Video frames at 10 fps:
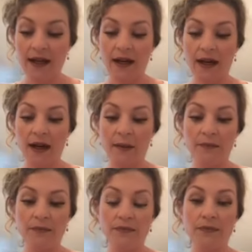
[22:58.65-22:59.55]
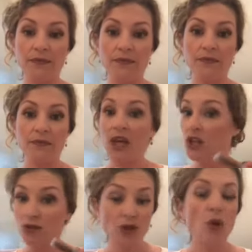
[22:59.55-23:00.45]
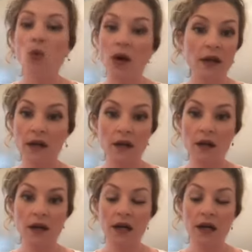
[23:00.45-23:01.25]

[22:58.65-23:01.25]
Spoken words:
and you don't want a